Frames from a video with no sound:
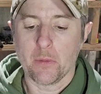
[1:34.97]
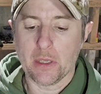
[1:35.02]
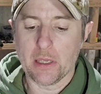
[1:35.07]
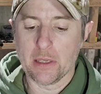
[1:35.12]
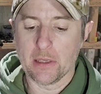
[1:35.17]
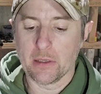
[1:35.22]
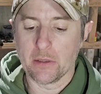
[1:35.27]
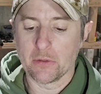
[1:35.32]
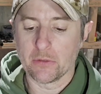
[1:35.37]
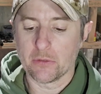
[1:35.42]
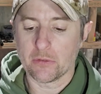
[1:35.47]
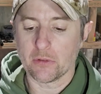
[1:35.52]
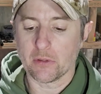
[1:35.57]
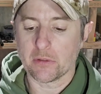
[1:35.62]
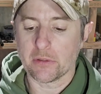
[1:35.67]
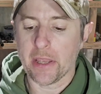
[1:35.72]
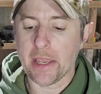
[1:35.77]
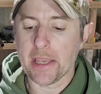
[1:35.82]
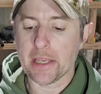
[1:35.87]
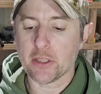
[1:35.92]
is
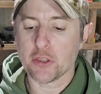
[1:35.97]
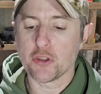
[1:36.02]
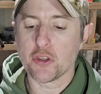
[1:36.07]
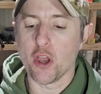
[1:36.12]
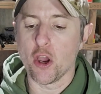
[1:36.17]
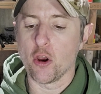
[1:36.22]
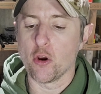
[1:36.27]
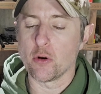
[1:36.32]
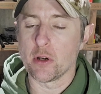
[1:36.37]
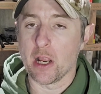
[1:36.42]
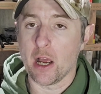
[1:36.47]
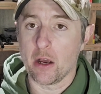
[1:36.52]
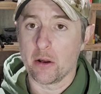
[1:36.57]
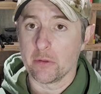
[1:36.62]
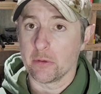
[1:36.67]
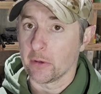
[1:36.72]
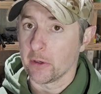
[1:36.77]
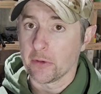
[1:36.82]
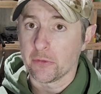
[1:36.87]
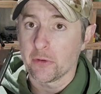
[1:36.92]
take note. Now
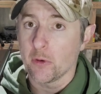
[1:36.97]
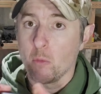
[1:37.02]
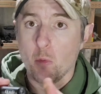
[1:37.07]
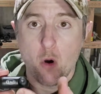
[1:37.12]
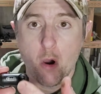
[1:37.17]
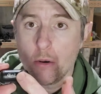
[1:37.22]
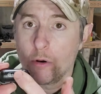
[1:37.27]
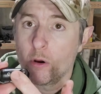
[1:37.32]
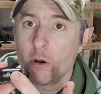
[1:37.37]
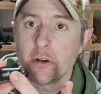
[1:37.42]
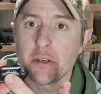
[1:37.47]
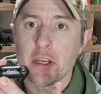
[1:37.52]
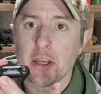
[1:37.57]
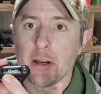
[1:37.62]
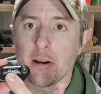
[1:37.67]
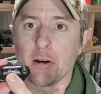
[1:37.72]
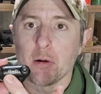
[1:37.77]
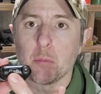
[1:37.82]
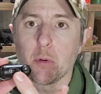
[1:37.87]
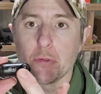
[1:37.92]
there isn't one on
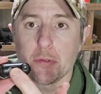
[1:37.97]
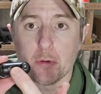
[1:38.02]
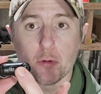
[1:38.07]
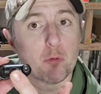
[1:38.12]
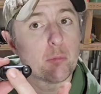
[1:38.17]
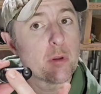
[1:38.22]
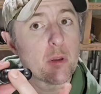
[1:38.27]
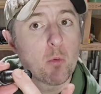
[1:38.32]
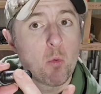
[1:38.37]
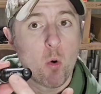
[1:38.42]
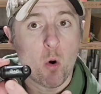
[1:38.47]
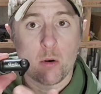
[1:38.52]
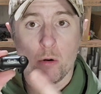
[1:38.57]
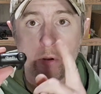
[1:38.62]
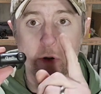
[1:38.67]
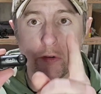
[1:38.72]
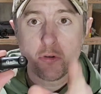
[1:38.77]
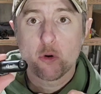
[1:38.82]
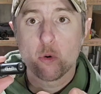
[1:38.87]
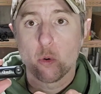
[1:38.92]
here, but there will be one
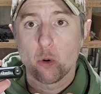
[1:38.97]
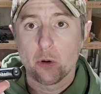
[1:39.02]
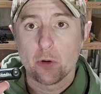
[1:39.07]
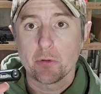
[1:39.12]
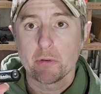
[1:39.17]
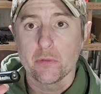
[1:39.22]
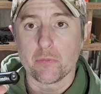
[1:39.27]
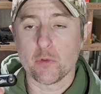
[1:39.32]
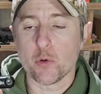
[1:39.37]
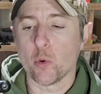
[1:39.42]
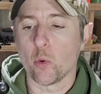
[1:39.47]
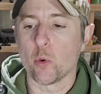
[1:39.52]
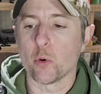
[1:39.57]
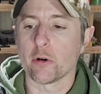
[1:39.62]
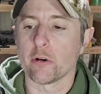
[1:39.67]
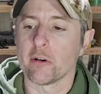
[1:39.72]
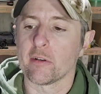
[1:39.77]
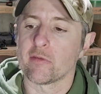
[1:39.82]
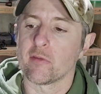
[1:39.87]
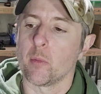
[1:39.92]
on yours if you
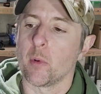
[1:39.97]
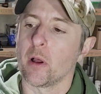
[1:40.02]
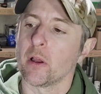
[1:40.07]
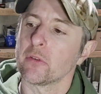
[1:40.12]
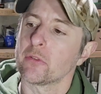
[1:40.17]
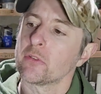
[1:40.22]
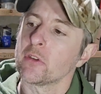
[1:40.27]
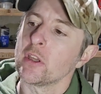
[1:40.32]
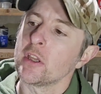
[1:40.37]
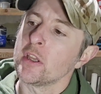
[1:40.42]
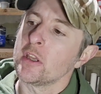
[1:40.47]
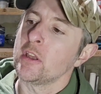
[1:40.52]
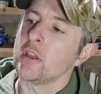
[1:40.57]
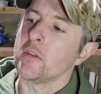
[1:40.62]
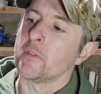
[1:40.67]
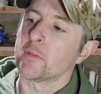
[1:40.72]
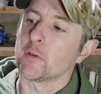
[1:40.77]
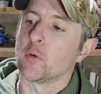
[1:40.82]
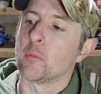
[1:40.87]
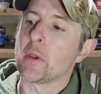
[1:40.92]
order it from us.
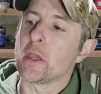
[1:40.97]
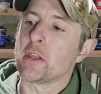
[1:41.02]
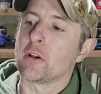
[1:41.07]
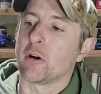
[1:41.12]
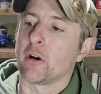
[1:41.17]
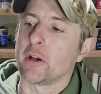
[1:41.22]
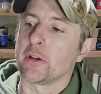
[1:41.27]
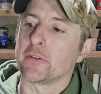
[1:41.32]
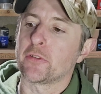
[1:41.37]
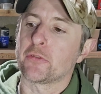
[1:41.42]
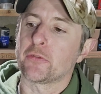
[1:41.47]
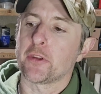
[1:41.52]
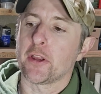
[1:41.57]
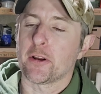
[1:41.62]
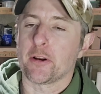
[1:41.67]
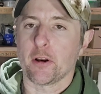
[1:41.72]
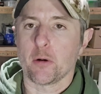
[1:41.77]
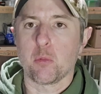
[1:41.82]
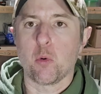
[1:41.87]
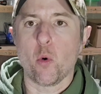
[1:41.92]
There will be an orange
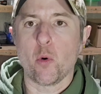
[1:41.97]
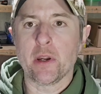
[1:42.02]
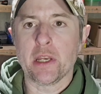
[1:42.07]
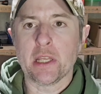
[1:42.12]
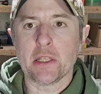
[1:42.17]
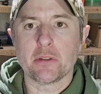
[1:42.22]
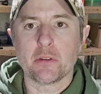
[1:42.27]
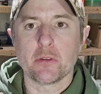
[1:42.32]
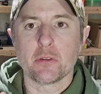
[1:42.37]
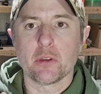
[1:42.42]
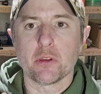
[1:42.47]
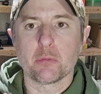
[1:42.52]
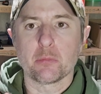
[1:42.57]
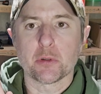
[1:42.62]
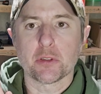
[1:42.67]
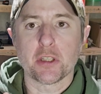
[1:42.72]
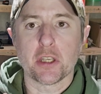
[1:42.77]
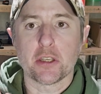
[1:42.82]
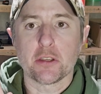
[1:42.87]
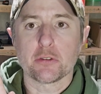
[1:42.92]
sticker pointing to this
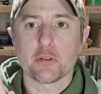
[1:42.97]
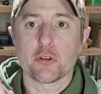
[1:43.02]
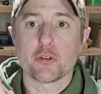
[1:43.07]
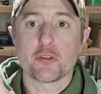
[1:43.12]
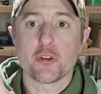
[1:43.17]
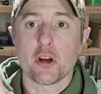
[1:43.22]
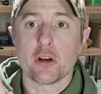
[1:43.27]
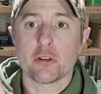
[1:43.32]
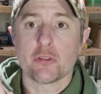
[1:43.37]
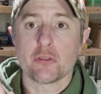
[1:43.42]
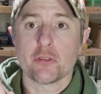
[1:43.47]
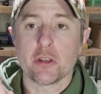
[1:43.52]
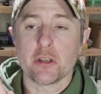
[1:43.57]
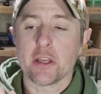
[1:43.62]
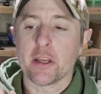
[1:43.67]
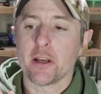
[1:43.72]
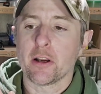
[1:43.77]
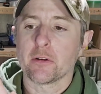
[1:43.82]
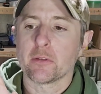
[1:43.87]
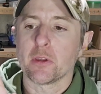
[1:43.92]
particular junction
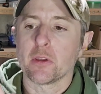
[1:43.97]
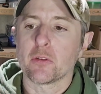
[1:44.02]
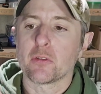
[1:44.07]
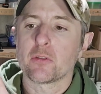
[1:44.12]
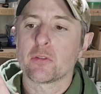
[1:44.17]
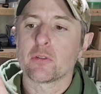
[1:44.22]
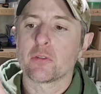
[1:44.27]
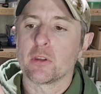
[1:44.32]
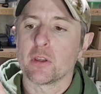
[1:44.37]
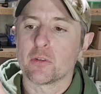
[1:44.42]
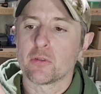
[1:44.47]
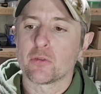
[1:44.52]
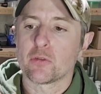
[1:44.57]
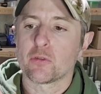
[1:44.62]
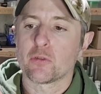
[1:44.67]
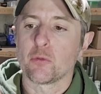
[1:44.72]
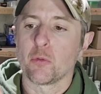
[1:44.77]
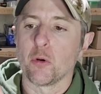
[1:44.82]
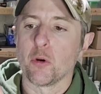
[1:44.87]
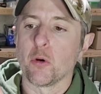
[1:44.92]
here, this
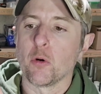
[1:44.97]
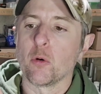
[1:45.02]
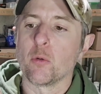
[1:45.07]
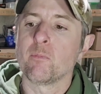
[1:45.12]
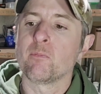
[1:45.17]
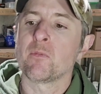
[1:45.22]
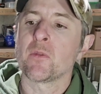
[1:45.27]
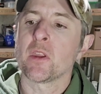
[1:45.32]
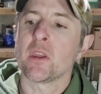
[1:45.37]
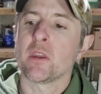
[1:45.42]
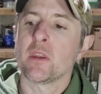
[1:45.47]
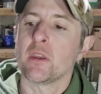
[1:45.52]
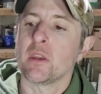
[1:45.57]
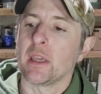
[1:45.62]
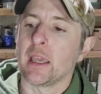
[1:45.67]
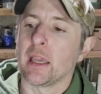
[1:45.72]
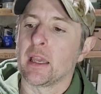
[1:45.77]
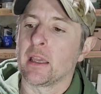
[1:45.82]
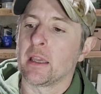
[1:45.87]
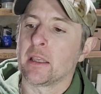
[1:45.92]
screw,
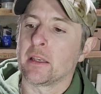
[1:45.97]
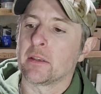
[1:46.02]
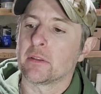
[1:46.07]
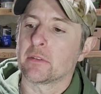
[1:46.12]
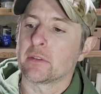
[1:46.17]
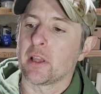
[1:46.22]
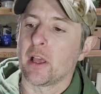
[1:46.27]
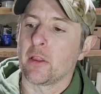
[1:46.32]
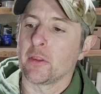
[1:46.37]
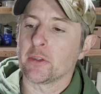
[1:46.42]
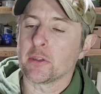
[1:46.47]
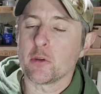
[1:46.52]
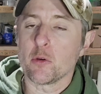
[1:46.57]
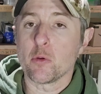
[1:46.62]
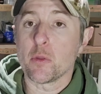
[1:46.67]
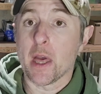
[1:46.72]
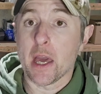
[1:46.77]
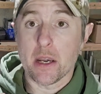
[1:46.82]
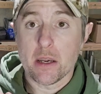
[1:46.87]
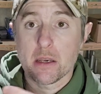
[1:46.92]
and telling
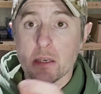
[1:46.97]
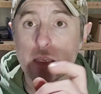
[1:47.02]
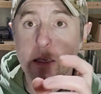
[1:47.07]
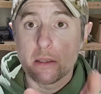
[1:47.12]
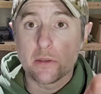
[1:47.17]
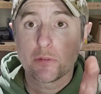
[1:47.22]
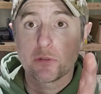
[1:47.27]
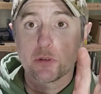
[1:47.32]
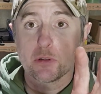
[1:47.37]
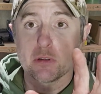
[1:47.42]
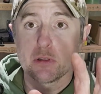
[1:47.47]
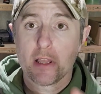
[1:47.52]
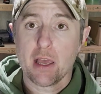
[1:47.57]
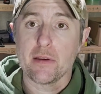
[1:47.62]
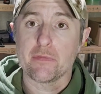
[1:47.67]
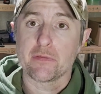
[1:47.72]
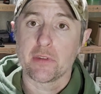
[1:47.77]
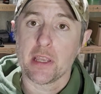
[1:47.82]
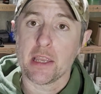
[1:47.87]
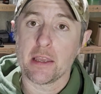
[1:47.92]
you that it is
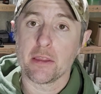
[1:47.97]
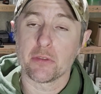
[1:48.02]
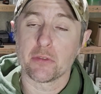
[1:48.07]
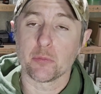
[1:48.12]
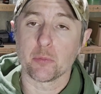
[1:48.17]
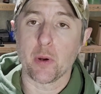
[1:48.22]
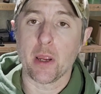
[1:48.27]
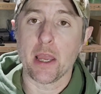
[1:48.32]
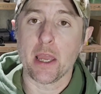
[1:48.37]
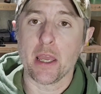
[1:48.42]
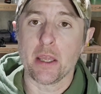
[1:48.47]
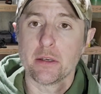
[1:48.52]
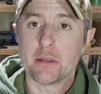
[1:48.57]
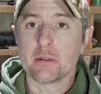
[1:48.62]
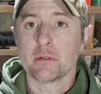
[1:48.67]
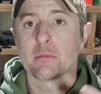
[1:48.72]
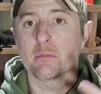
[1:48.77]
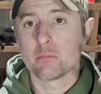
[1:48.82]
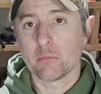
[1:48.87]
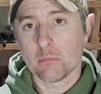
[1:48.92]
left-hand thread,